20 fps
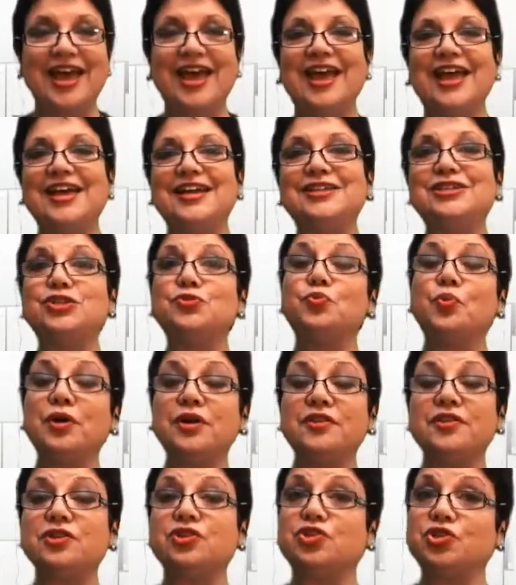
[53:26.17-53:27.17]
and
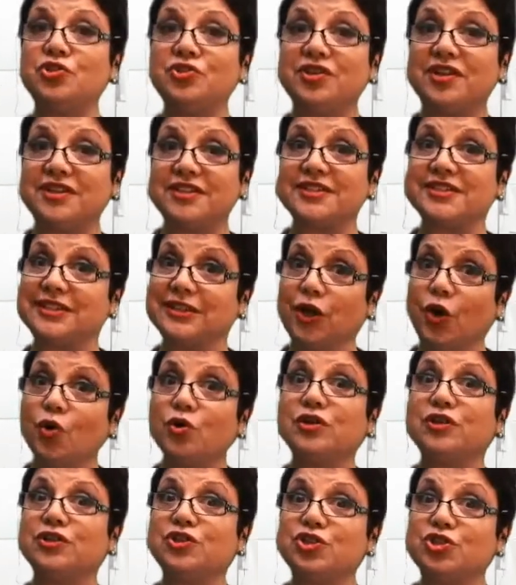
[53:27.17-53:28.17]
one of the journalists,
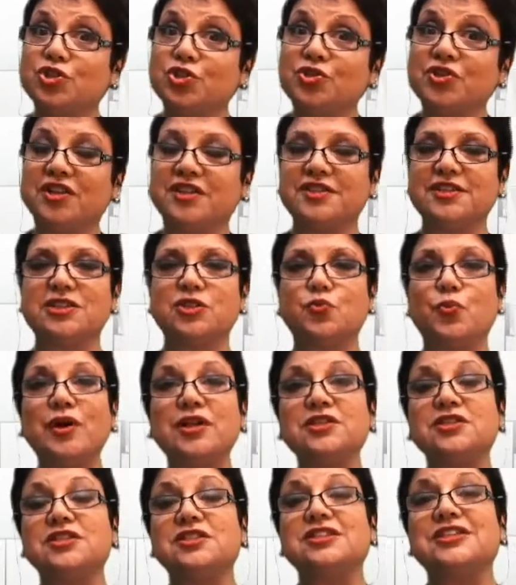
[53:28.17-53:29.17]
local journalists,
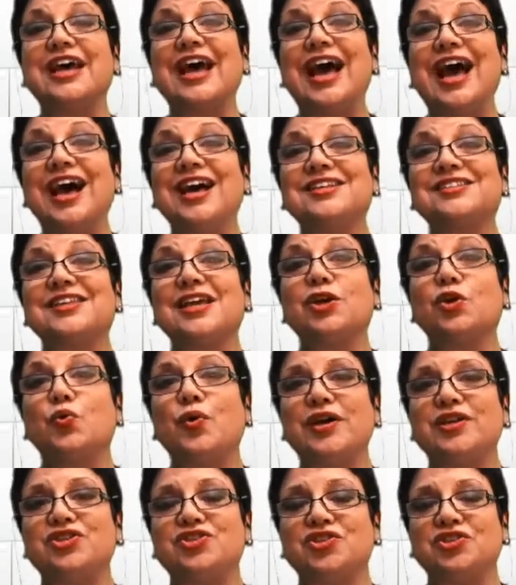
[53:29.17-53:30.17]
wanted to ask a
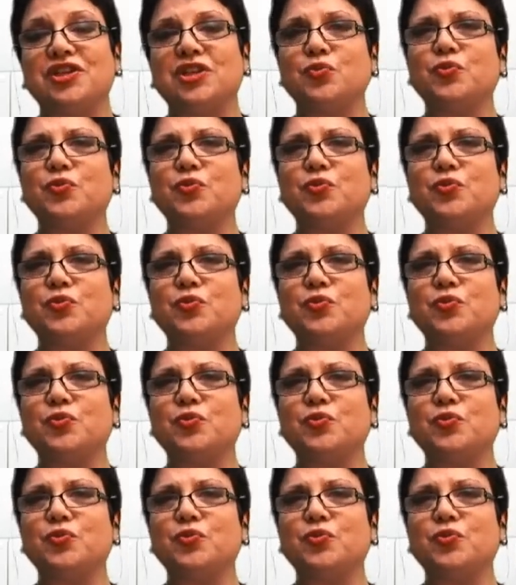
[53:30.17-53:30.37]
question.